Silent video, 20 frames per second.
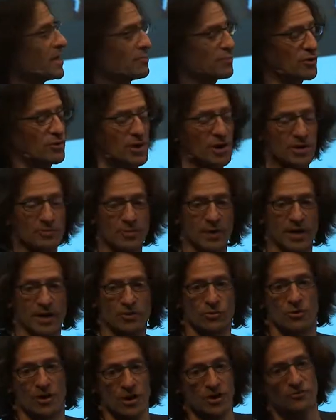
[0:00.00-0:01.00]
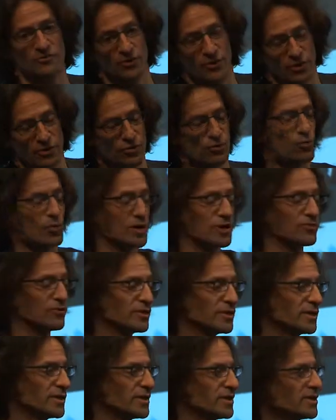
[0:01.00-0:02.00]
up your iPad or iPhone or whatever
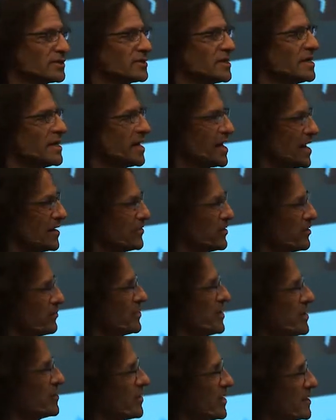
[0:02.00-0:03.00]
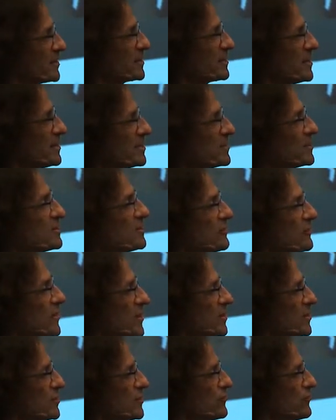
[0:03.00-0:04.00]
it is, and there'll be a nice list of
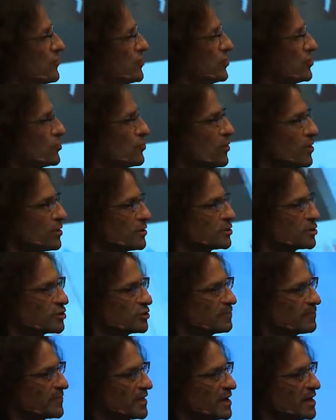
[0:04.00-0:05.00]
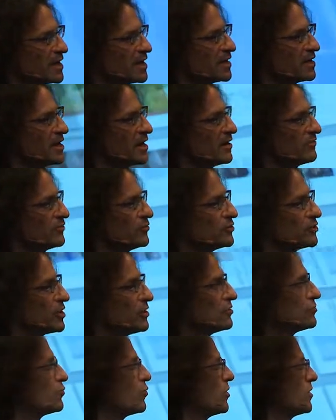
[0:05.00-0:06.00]
things for you to watch. Now, if you
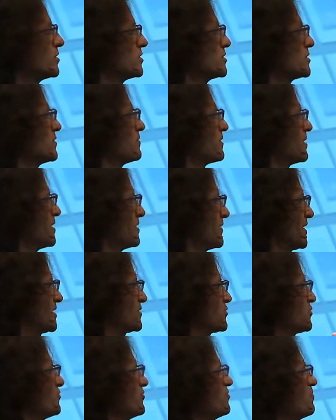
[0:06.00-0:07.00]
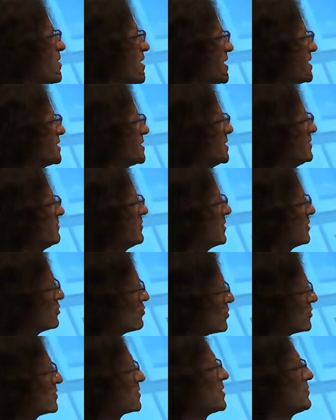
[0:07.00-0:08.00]
don't want that sort of My TV and you
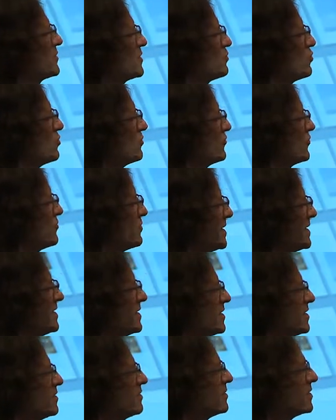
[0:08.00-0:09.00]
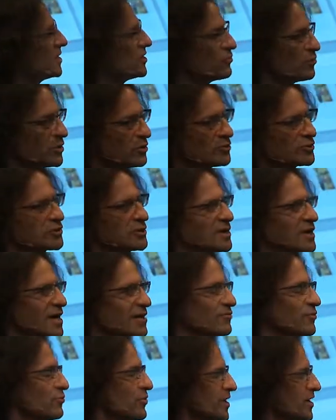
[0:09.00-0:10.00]
want something more familiar, we also
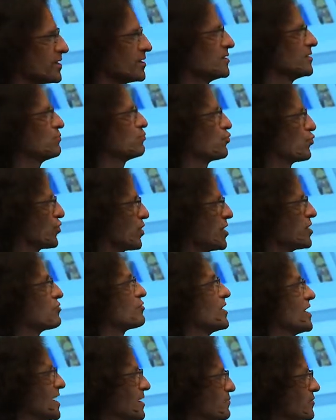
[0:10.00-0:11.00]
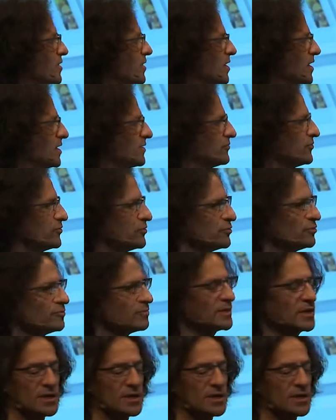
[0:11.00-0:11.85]
have a regular program guide view.